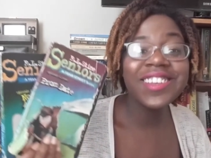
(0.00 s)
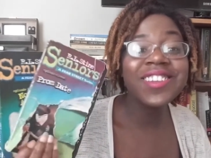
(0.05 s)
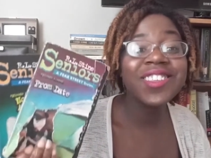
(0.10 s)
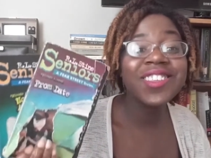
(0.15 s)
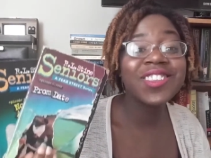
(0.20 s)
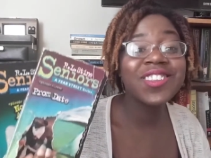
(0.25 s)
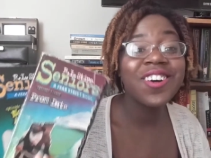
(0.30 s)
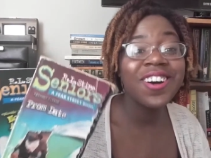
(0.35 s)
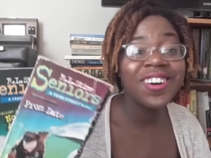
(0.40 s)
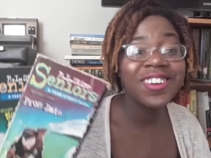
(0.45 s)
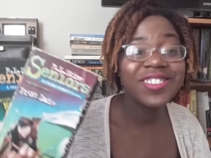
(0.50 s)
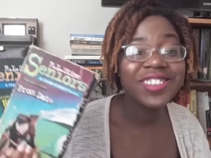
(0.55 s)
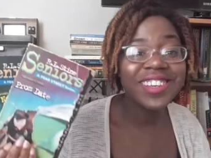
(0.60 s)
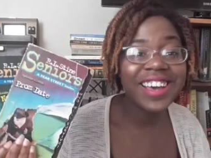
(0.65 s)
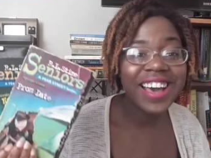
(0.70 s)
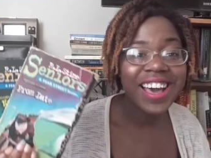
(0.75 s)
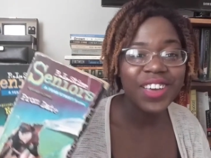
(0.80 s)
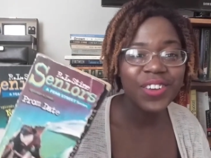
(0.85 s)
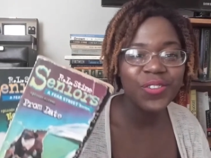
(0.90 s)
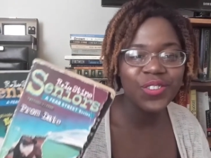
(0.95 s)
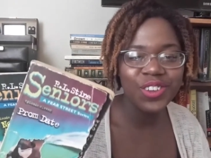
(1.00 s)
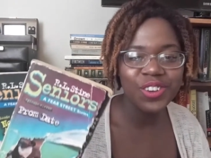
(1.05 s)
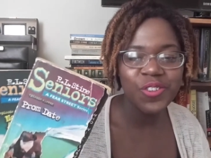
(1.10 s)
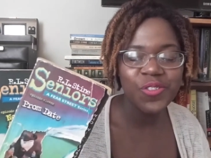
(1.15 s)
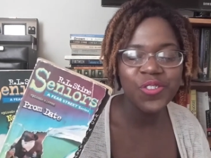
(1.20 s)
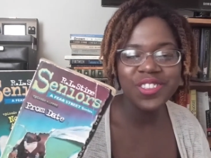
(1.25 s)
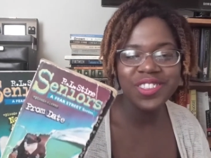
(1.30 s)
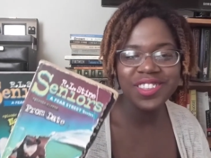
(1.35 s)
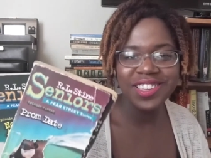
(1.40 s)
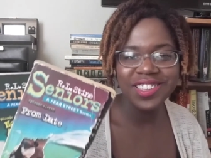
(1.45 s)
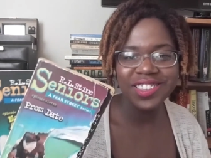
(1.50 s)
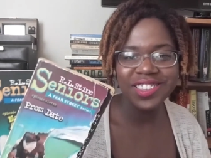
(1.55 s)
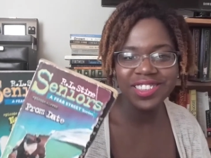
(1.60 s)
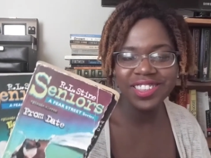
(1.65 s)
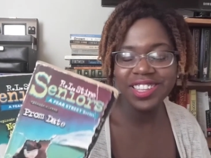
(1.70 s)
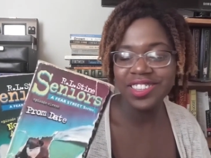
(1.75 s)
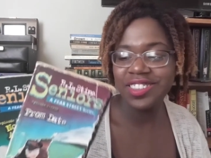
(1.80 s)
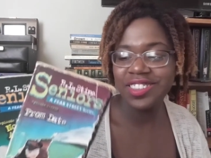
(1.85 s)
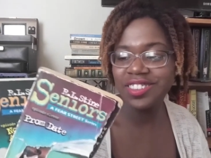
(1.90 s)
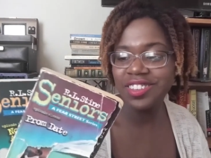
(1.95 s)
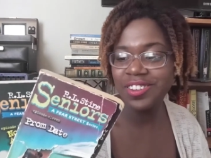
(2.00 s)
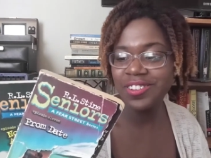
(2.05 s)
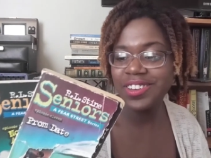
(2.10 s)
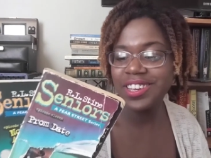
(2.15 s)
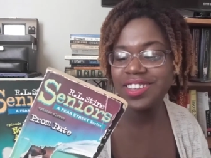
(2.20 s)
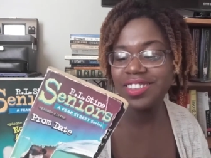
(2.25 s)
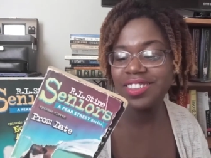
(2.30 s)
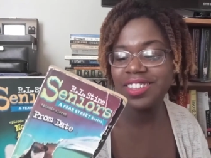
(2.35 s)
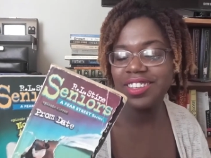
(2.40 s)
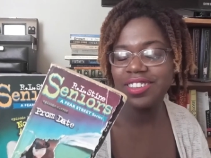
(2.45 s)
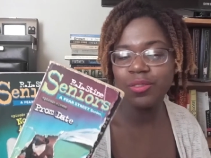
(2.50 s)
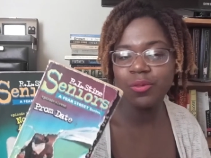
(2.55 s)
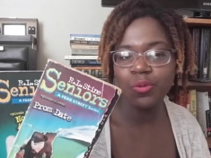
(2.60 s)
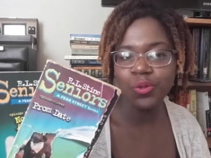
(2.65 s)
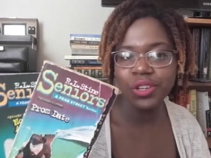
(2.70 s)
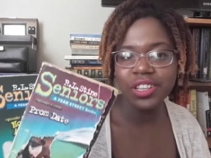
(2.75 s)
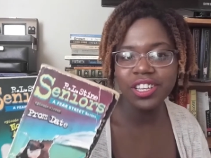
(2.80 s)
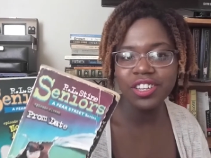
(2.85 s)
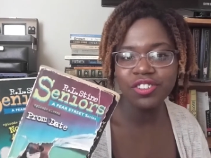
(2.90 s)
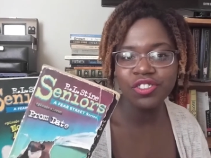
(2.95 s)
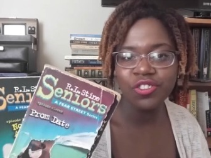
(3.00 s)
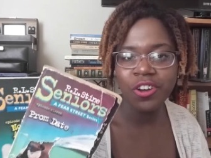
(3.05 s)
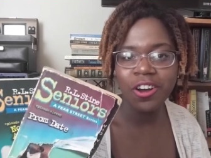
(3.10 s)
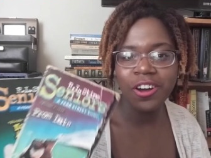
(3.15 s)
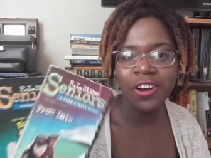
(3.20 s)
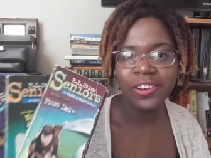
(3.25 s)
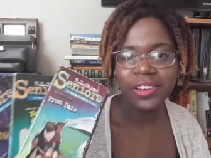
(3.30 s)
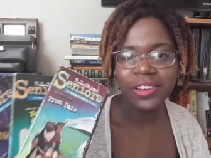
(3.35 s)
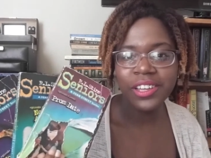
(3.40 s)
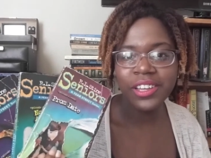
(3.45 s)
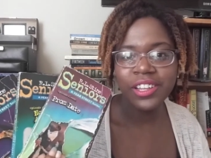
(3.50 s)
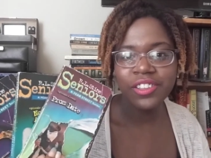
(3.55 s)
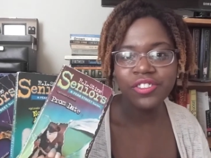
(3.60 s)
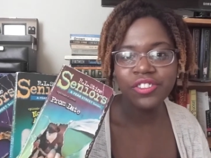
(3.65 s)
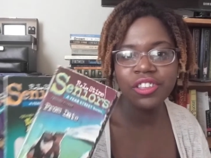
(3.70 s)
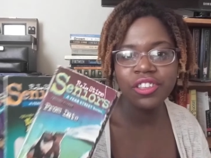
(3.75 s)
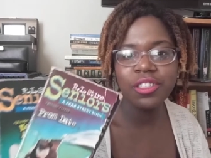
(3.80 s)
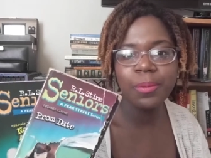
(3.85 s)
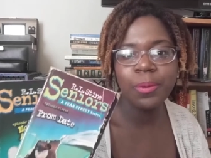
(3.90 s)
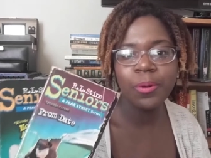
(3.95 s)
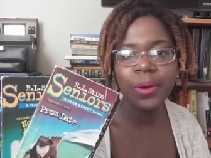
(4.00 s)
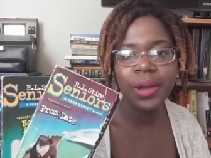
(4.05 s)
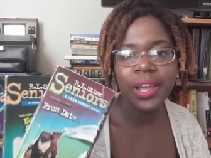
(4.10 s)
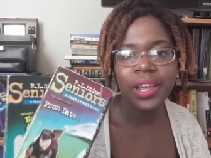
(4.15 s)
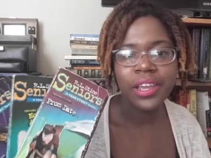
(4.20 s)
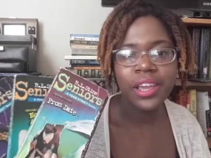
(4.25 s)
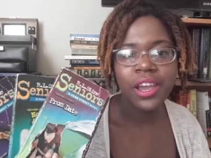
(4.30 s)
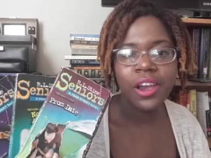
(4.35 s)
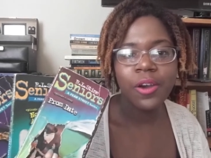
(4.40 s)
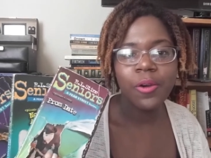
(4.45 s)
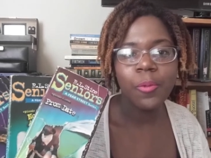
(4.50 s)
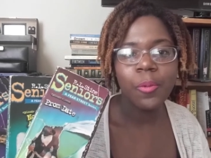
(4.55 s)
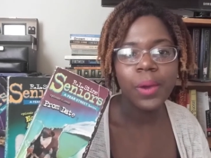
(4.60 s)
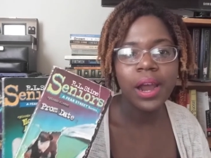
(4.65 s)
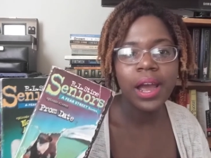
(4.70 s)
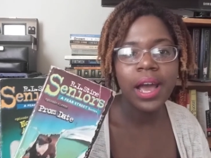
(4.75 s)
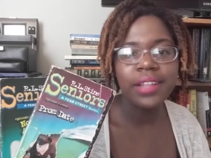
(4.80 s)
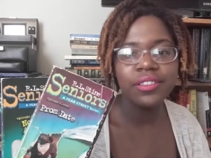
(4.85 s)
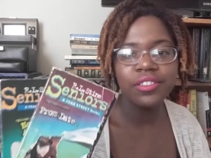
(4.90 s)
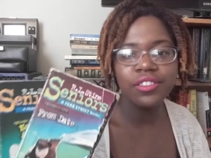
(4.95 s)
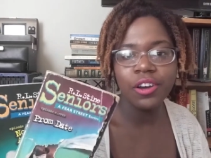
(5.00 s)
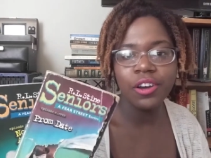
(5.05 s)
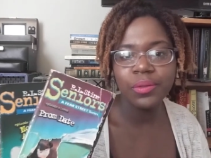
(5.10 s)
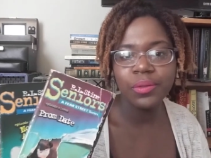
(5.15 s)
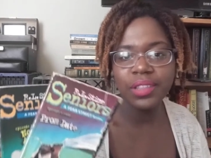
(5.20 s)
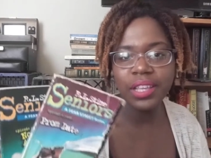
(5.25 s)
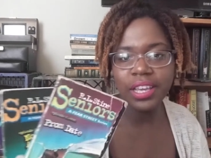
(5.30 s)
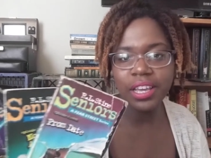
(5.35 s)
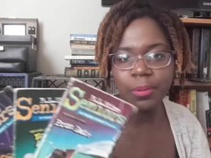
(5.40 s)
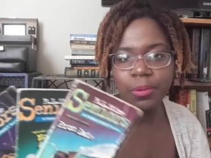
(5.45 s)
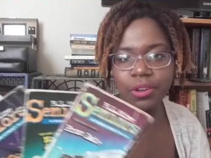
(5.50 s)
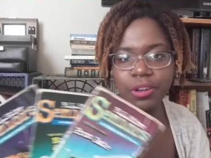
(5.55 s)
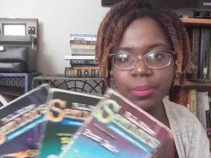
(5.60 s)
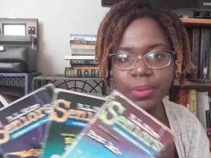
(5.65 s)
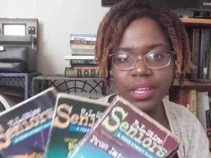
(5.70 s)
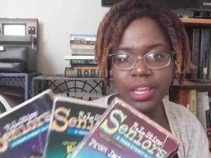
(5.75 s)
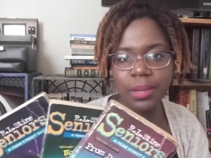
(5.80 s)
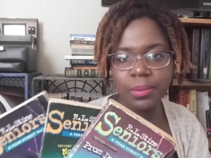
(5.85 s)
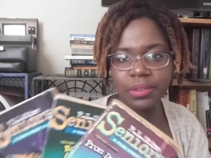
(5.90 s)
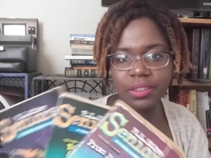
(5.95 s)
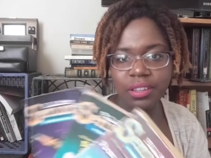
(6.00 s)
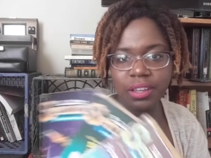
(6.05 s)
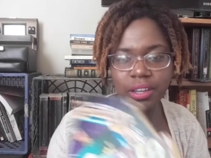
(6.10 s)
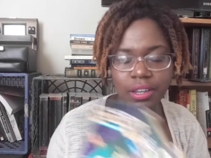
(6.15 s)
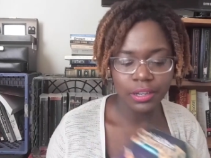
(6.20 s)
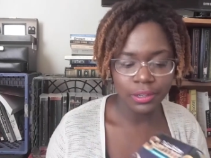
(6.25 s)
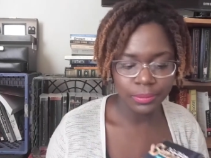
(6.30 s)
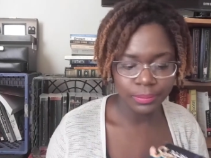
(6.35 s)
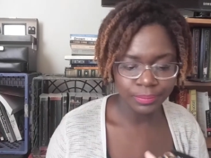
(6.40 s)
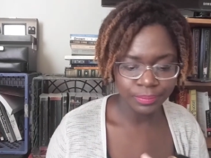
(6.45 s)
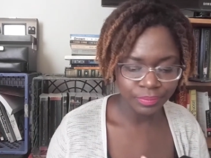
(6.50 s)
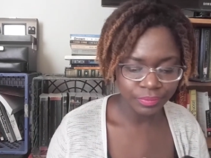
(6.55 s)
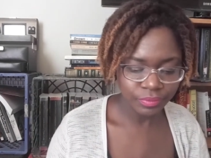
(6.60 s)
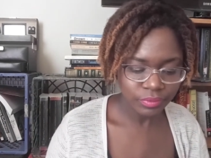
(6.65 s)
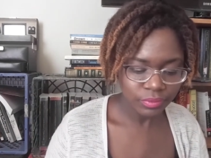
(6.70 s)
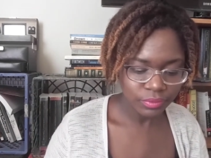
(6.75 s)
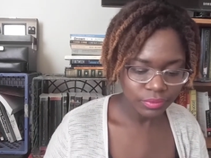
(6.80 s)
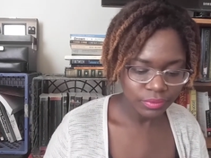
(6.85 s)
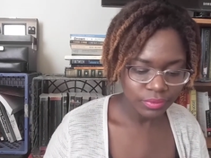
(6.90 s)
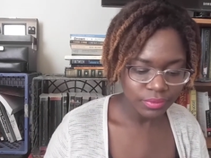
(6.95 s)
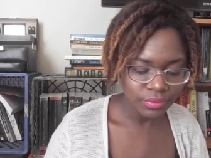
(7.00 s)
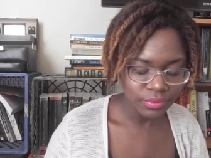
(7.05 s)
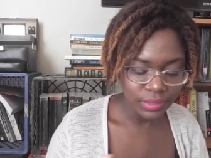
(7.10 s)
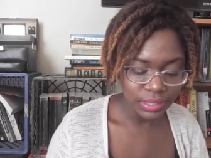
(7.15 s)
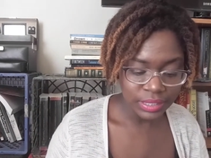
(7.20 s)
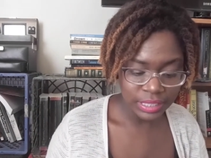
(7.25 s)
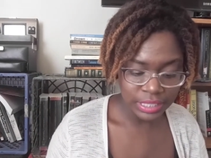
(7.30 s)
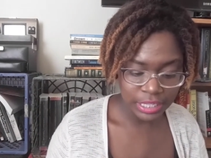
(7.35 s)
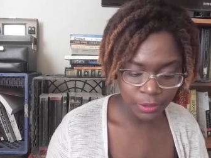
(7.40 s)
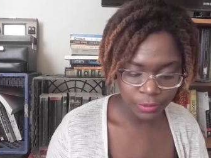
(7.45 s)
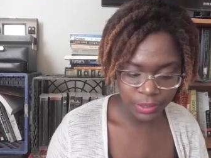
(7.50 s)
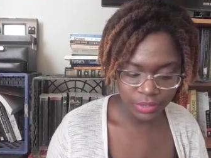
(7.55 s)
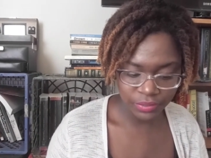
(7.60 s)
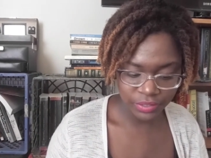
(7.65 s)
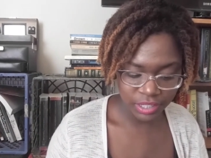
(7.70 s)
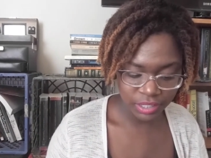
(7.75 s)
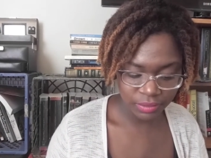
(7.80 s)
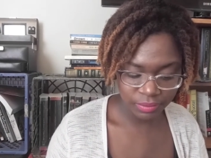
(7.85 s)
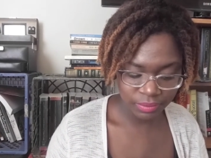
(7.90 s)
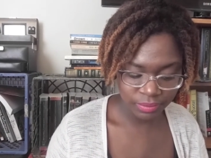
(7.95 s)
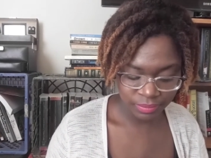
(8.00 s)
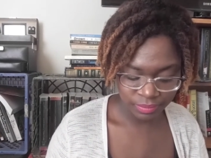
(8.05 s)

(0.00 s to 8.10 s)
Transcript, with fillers: the nostalgia I feel for these this series is really strong to the point where I don't think I'm going to be able to um to get rid of it.